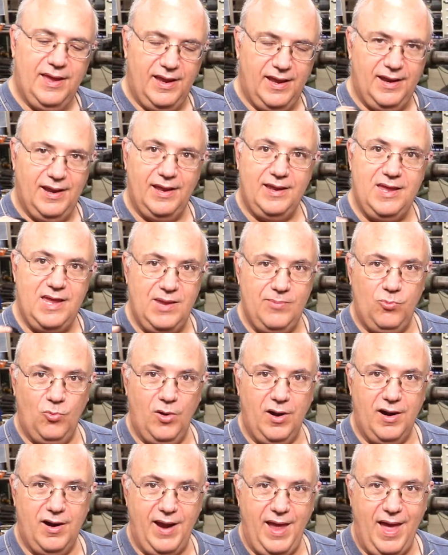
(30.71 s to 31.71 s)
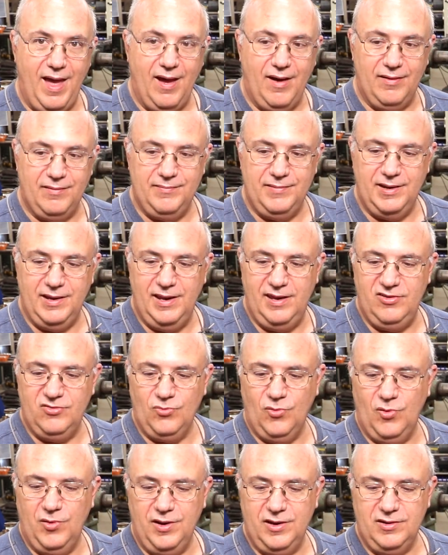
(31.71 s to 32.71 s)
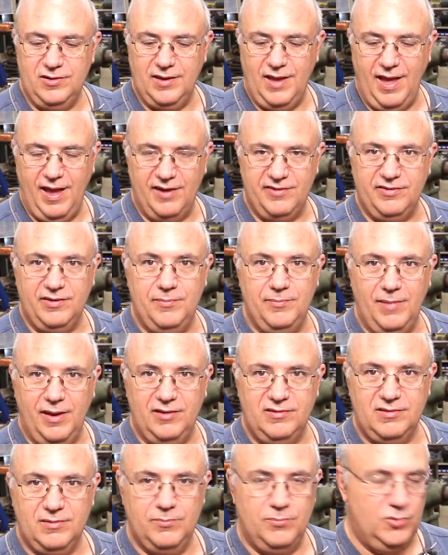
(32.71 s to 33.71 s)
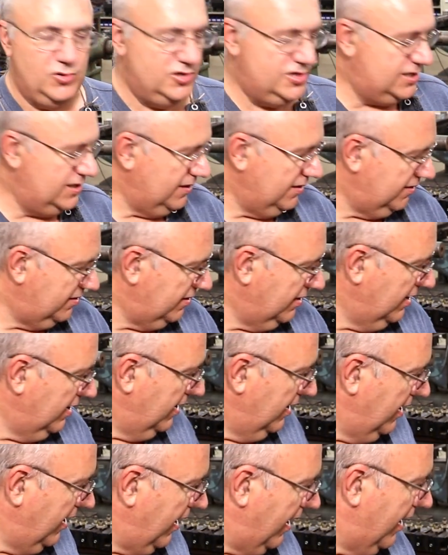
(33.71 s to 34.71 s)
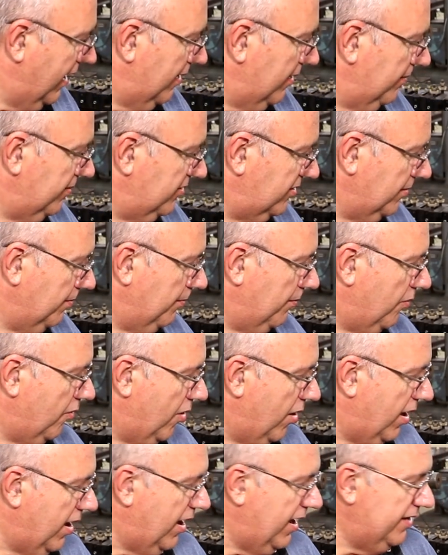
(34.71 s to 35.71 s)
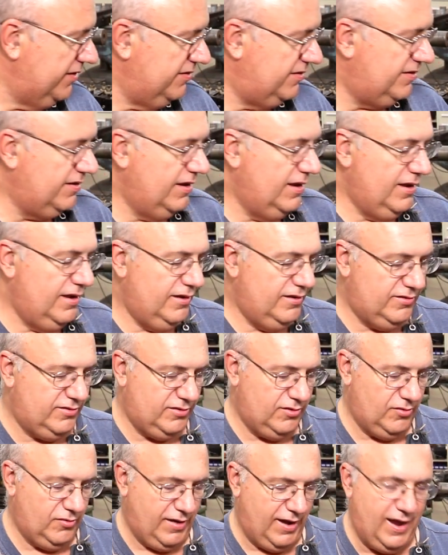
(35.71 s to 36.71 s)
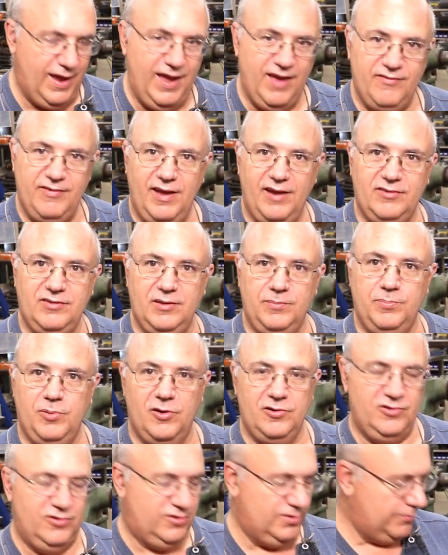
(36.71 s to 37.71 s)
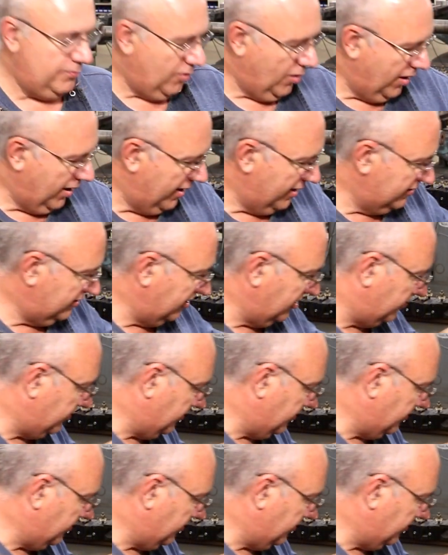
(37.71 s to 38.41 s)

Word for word: And they keep wearing out, and he's wanting to actually make some bushings out of some bronze. So I have actually purchased some bronze. He